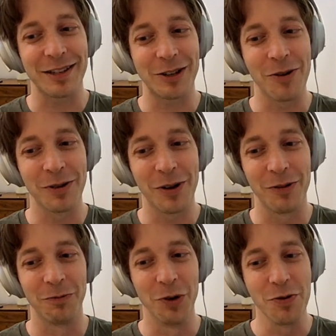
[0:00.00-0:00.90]
stone
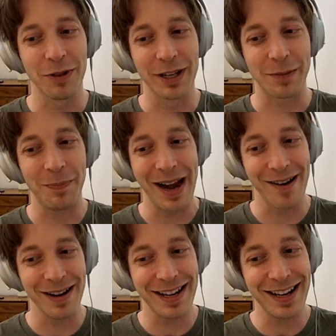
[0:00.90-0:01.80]
cold ruthless
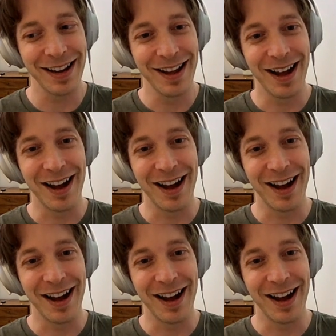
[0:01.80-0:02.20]
parody